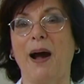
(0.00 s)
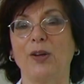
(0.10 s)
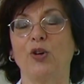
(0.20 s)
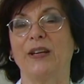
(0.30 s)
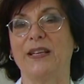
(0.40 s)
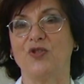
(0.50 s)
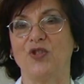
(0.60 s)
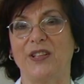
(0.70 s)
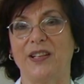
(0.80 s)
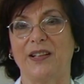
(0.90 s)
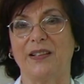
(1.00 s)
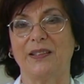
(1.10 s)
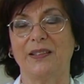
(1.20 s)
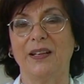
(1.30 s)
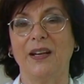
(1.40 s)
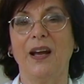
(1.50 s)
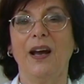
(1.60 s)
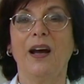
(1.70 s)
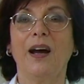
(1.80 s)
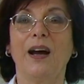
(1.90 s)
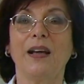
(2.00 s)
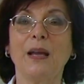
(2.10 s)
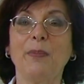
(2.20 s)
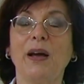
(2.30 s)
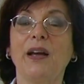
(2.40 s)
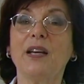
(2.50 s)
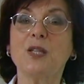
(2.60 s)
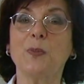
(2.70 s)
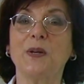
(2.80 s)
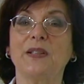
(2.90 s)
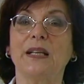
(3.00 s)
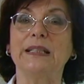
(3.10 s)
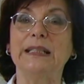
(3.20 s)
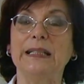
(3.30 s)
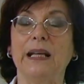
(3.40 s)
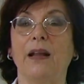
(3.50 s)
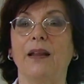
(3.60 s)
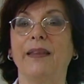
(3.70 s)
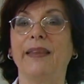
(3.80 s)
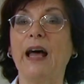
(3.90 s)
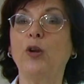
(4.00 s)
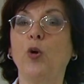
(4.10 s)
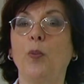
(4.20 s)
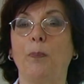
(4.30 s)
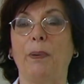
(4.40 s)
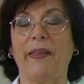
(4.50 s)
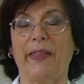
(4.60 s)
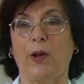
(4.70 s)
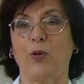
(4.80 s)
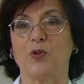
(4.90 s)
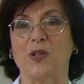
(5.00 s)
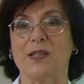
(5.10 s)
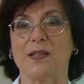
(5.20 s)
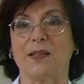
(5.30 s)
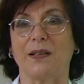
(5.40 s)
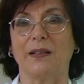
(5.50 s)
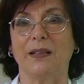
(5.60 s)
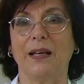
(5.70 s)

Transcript: bioengineer. I am an expert in nanopathologies.